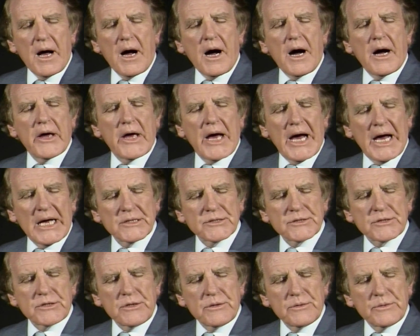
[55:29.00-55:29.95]
I
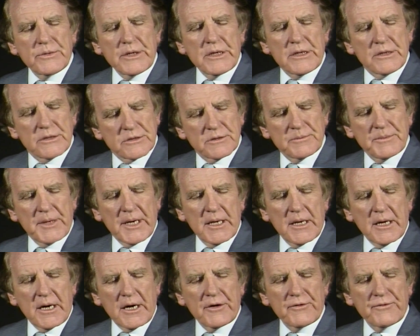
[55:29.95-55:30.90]
ask you into my
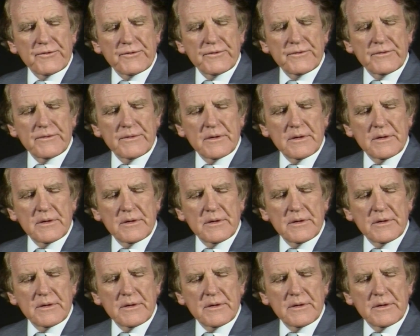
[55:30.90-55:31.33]
life.